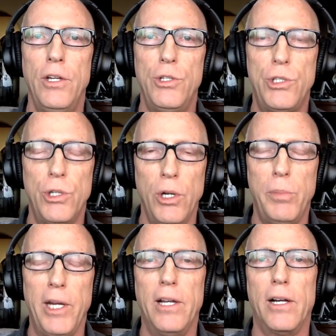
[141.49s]
should
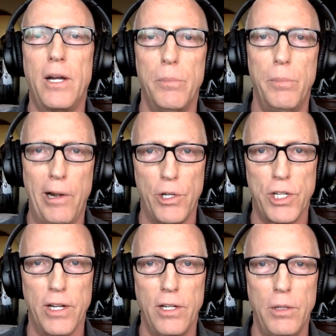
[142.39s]
be a
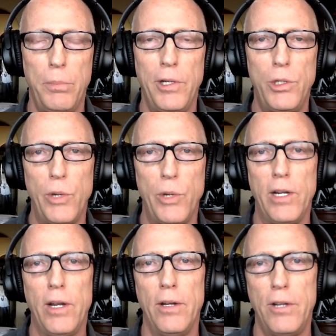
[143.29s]
comparison
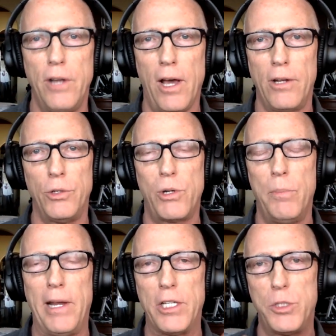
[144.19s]
between Donald
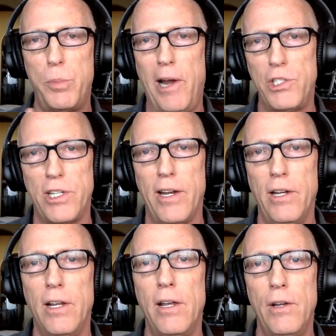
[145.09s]
Trump as president